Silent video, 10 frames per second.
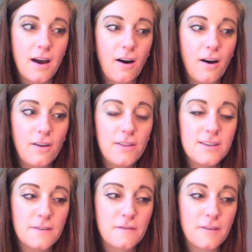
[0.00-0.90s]
all the
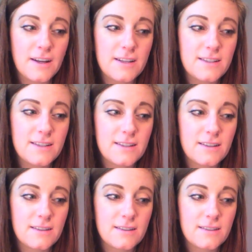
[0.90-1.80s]
different
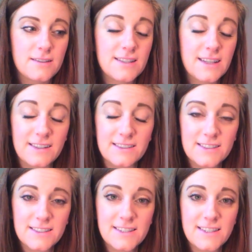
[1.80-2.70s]

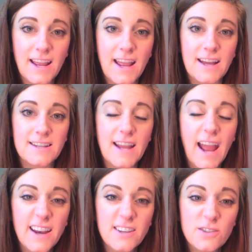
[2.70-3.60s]
skills and
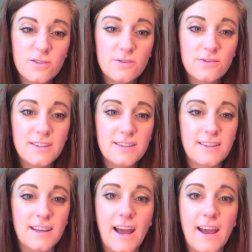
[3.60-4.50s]
attitudes
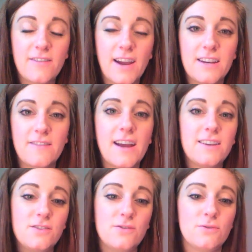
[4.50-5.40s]
that I've kind of
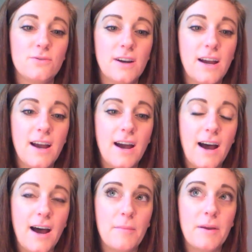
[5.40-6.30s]
had to
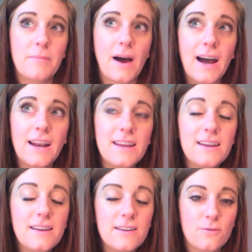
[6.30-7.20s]

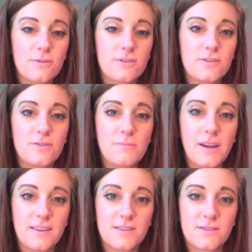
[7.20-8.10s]
embody in order to
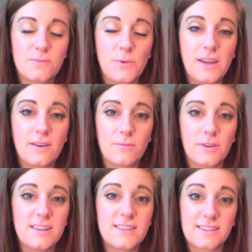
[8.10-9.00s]
make this week
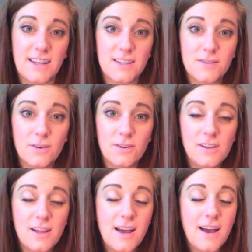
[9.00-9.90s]
really
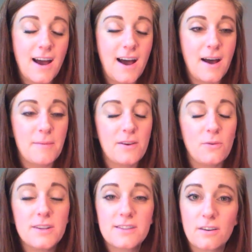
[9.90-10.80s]
successful. I know
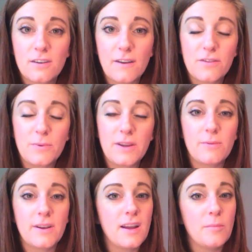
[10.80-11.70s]
we started off the week
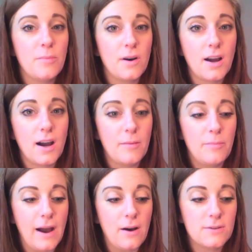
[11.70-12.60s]
reading a book
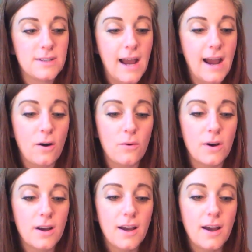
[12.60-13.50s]
about
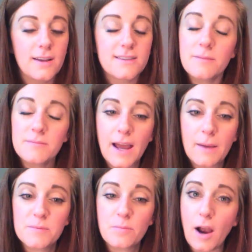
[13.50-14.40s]
how
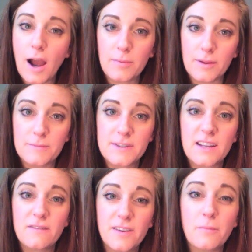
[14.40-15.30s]
sometimes problems
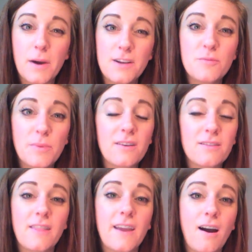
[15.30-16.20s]
can feel much bigger
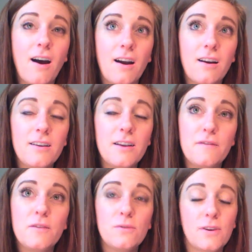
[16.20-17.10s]
than they are.
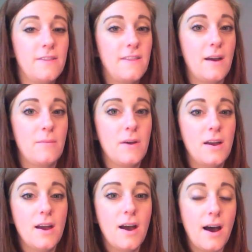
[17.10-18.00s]
If you look at them
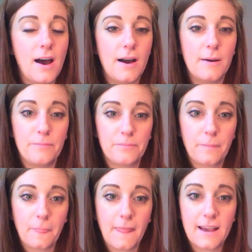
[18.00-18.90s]

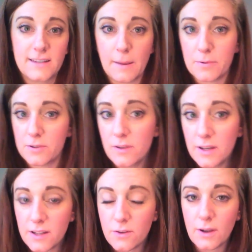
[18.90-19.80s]
as an
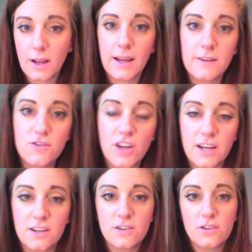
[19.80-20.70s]
opportunity, you can kind of
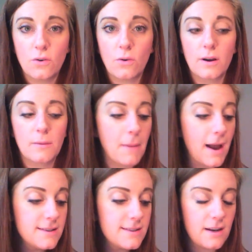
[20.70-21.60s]
change your
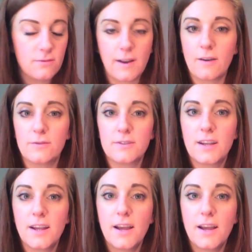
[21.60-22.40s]
mindset around